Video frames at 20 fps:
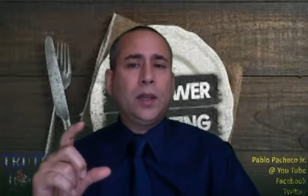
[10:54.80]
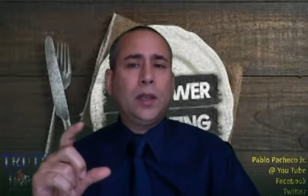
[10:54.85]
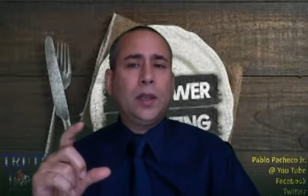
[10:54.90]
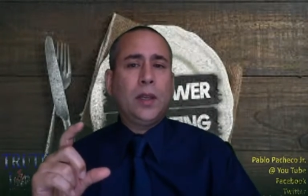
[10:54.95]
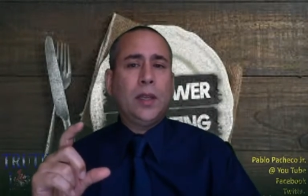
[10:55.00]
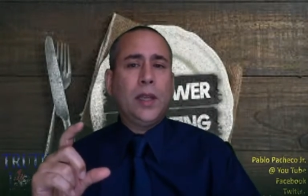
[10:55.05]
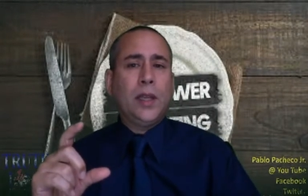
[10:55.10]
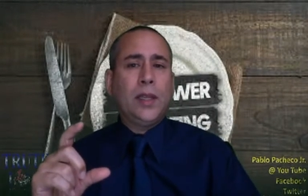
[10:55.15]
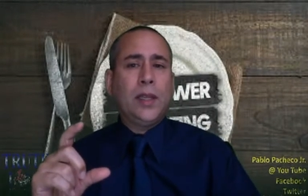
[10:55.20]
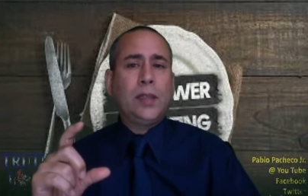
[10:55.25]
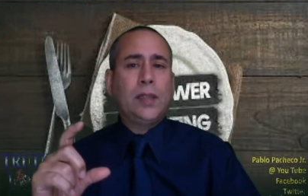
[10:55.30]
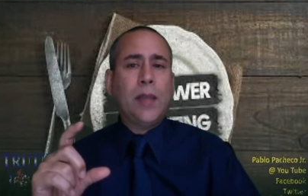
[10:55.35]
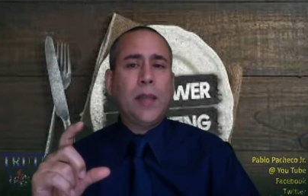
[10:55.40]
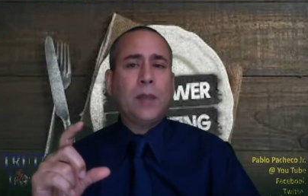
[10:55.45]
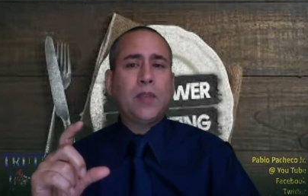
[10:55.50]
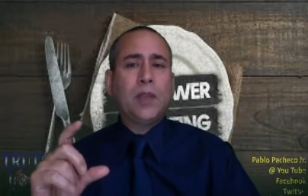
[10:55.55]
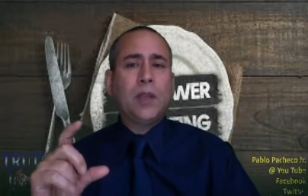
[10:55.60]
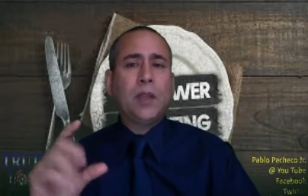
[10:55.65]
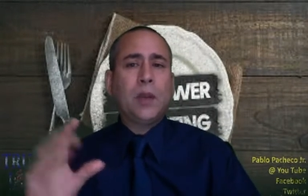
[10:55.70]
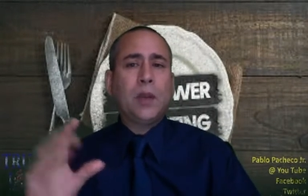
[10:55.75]
He
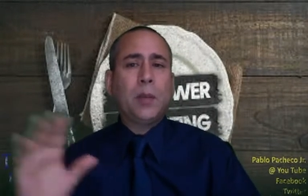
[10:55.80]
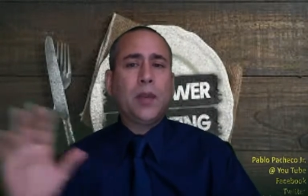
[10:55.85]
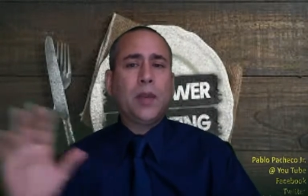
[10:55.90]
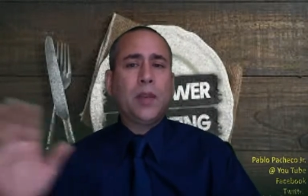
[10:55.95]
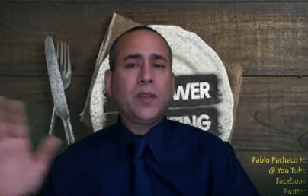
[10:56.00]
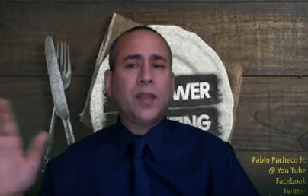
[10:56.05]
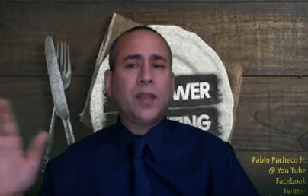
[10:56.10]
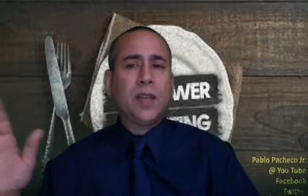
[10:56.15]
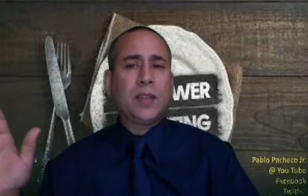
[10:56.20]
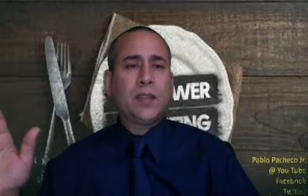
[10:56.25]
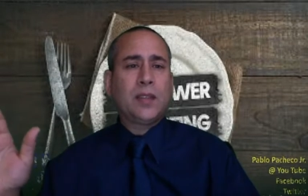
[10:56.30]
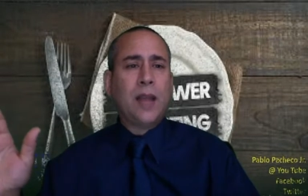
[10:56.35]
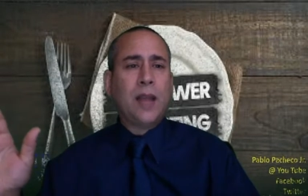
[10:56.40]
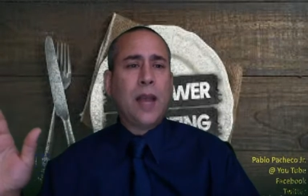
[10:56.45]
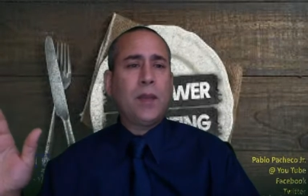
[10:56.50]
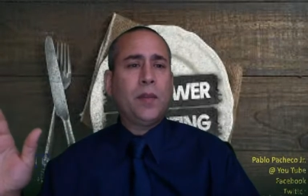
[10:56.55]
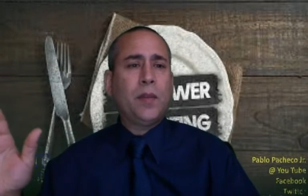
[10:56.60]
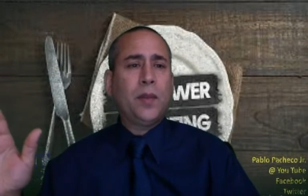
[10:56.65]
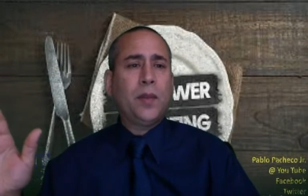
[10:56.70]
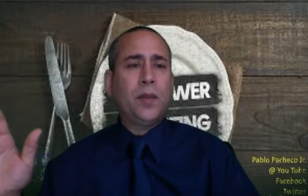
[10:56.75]
steps a little bit of,
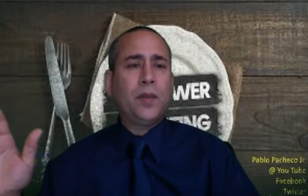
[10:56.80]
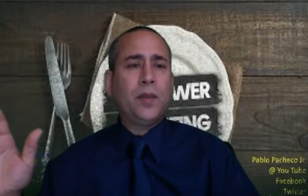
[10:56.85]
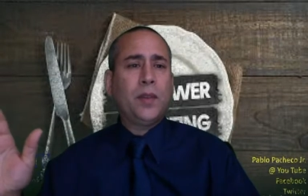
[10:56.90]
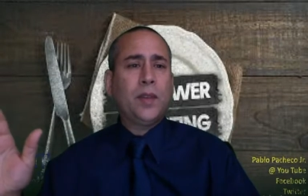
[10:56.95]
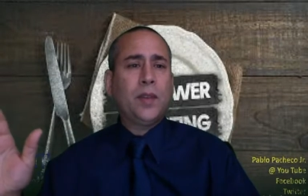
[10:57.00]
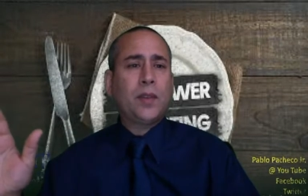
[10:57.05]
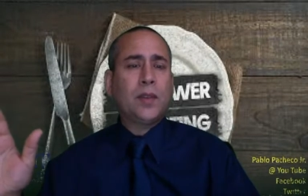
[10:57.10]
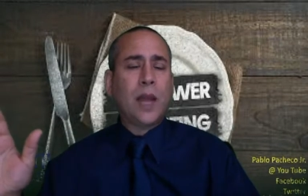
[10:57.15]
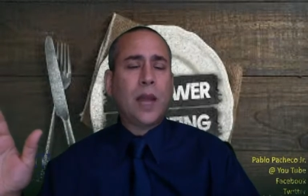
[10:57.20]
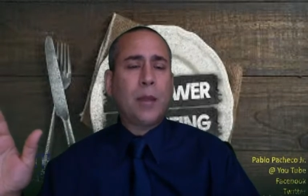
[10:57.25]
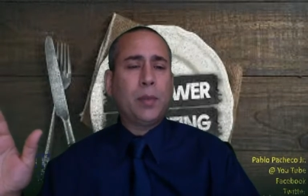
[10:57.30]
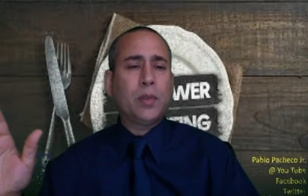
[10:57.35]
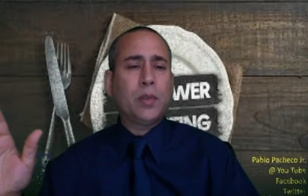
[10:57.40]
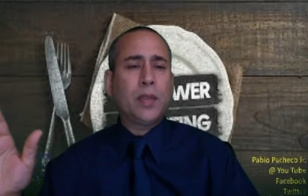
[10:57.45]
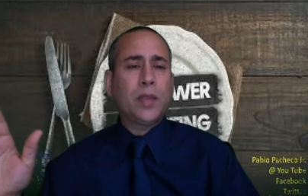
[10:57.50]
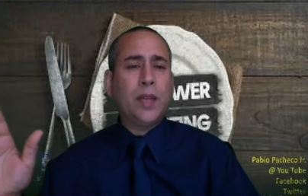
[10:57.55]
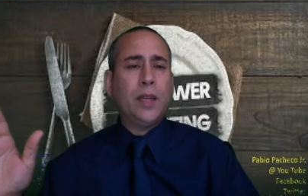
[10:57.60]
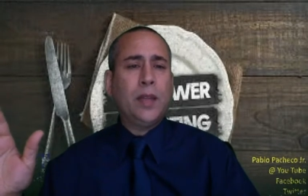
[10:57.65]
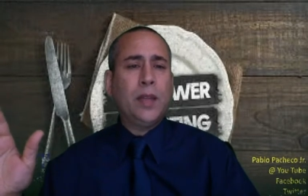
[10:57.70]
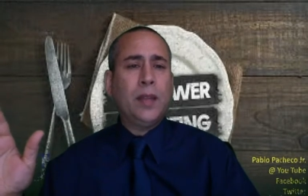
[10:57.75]
aside from the, the disciples,
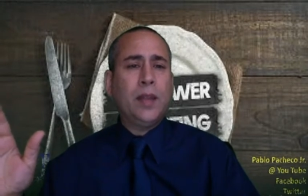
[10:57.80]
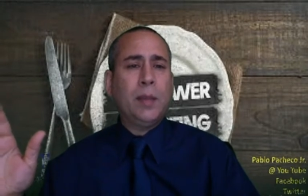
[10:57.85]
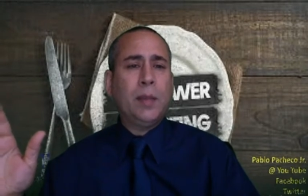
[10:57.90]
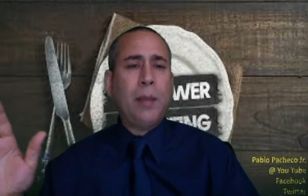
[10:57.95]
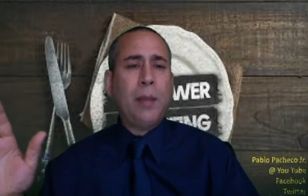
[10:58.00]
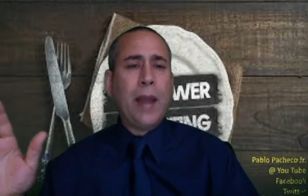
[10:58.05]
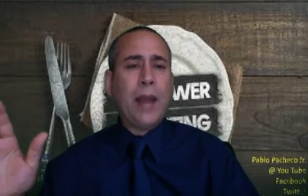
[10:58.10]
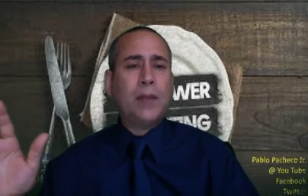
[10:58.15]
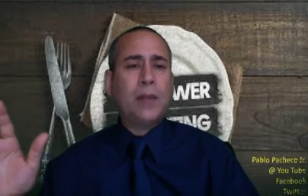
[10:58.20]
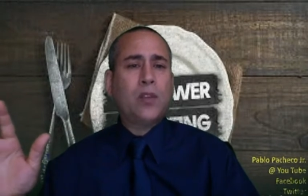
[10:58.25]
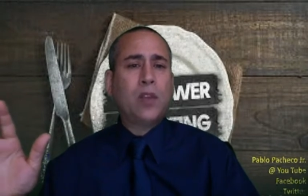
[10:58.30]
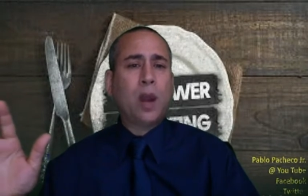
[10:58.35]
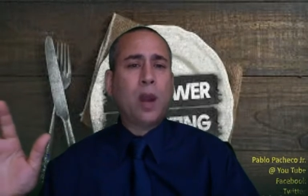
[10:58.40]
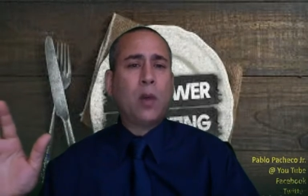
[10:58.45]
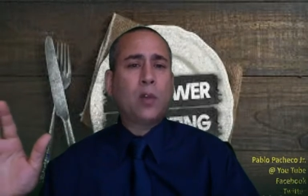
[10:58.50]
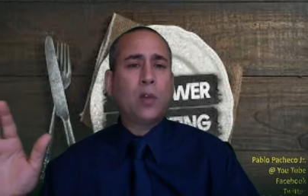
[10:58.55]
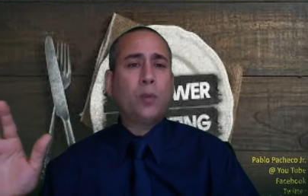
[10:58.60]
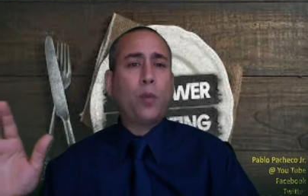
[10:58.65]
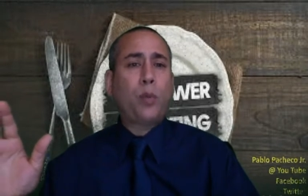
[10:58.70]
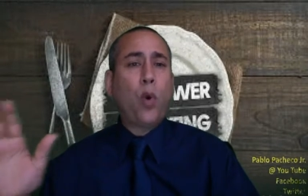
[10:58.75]
and, and the man of
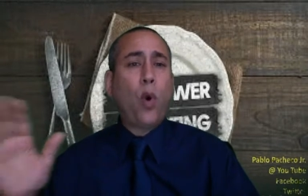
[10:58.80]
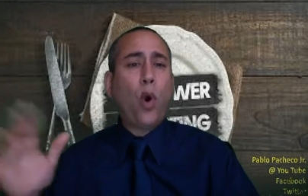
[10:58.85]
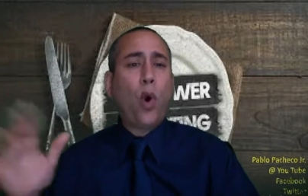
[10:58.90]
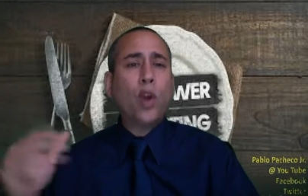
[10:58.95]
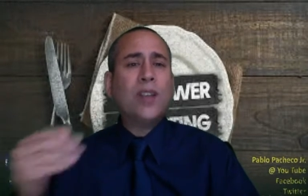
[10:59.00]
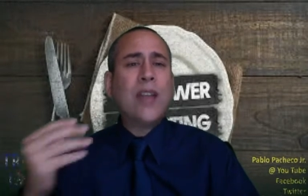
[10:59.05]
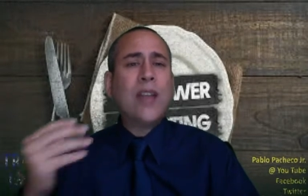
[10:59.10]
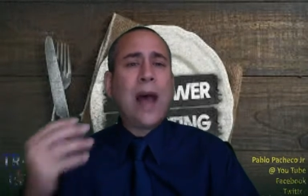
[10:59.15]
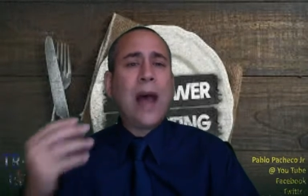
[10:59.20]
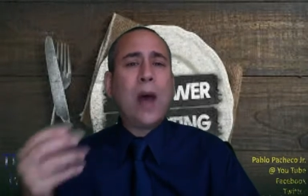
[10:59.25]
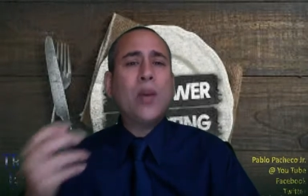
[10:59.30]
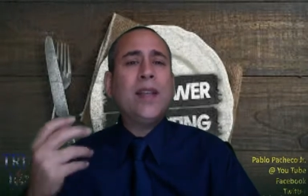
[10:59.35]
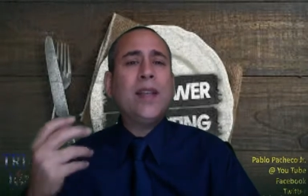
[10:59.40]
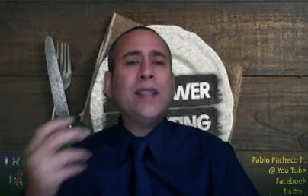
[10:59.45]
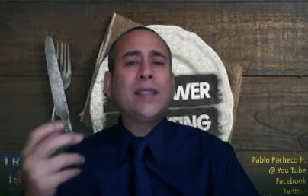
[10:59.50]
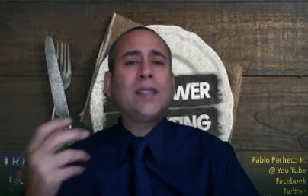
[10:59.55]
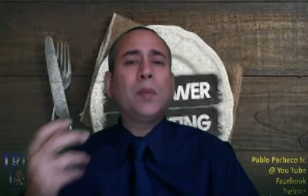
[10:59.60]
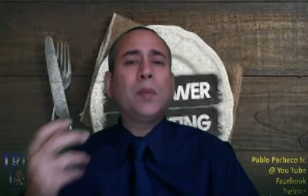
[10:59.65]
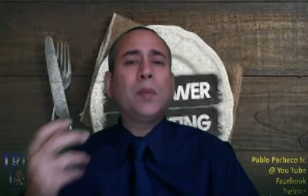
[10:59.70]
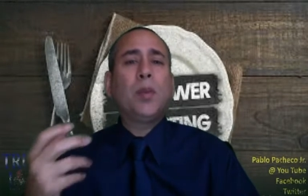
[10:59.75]
sorrows pours out
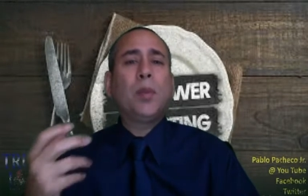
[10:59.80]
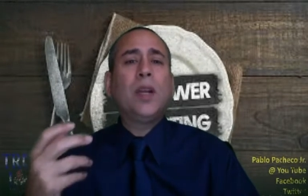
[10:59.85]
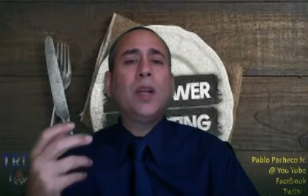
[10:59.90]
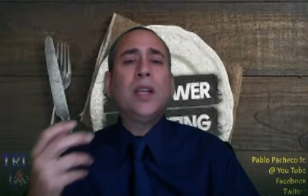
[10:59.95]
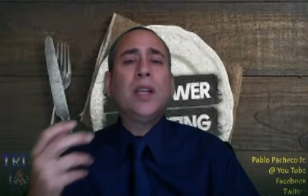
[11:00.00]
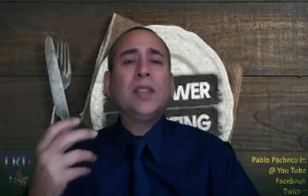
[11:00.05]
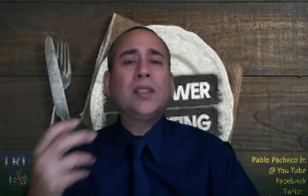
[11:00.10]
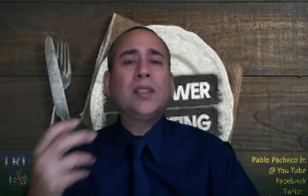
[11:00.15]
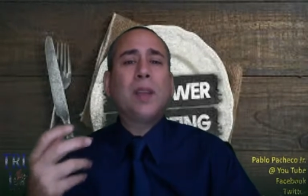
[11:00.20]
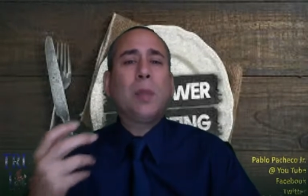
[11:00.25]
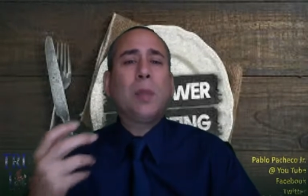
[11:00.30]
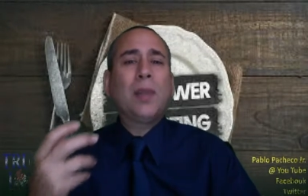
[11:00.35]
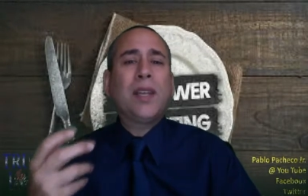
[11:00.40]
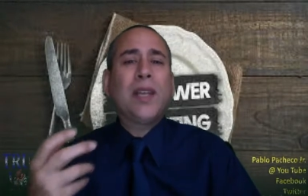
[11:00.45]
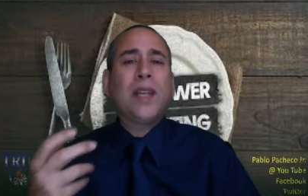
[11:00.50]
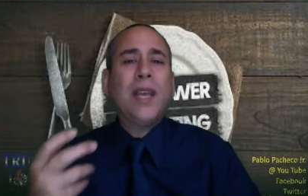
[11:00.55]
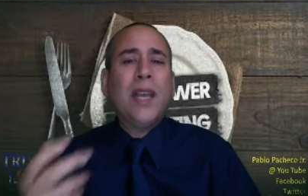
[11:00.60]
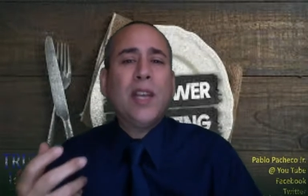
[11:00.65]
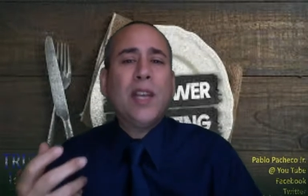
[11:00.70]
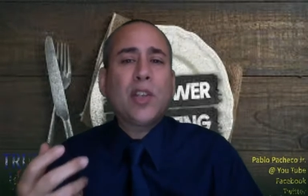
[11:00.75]
his
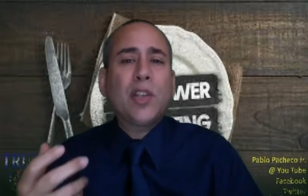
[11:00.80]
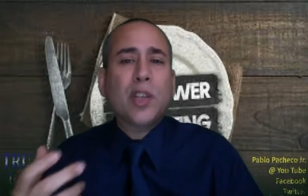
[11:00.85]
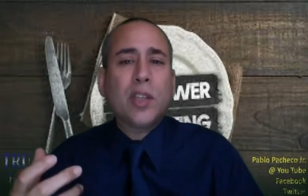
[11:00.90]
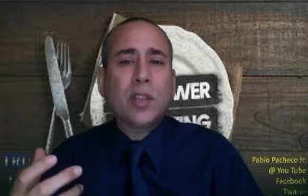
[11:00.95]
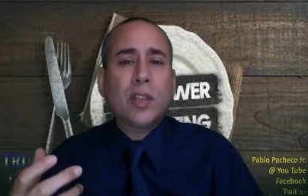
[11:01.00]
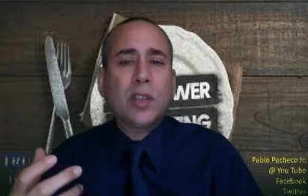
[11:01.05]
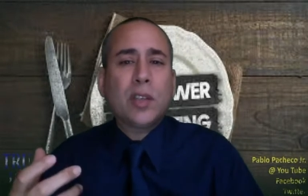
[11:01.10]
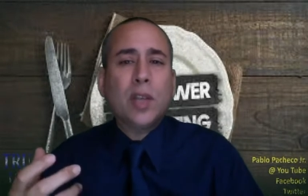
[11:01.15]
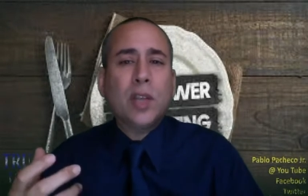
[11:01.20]
supplications